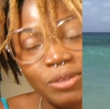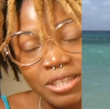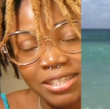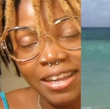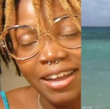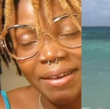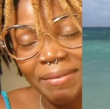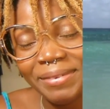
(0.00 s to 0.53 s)

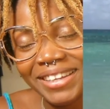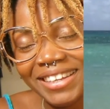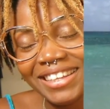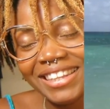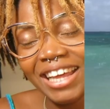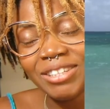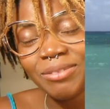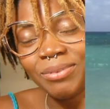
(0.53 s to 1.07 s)
stopped,
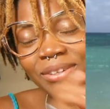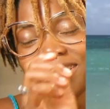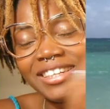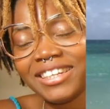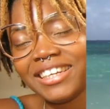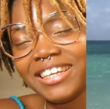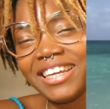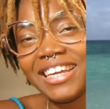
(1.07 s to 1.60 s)
that's
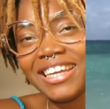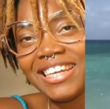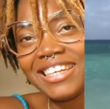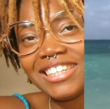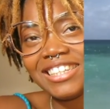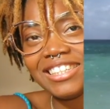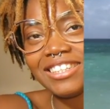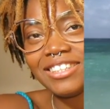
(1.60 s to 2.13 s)
when
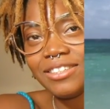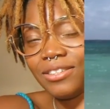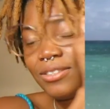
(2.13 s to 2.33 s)
she just